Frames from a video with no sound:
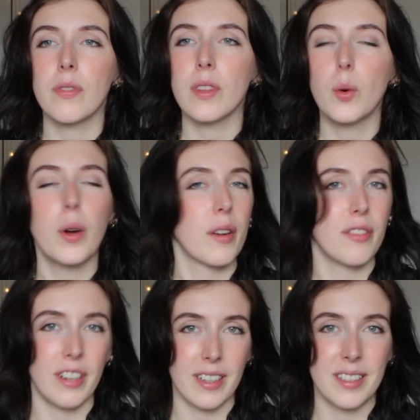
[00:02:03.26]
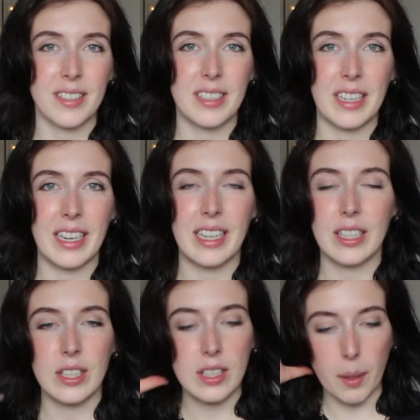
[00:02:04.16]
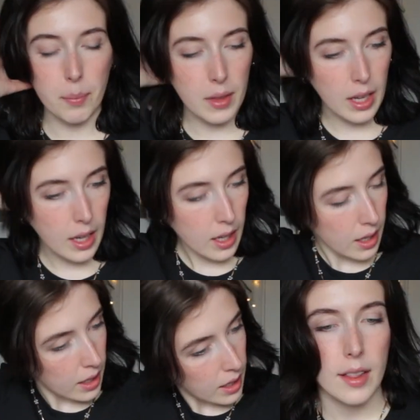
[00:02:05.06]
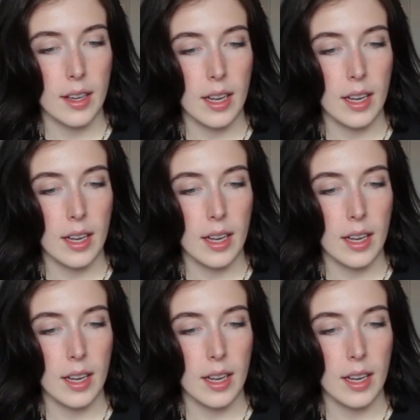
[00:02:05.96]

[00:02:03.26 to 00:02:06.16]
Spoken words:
quick fix. It's something,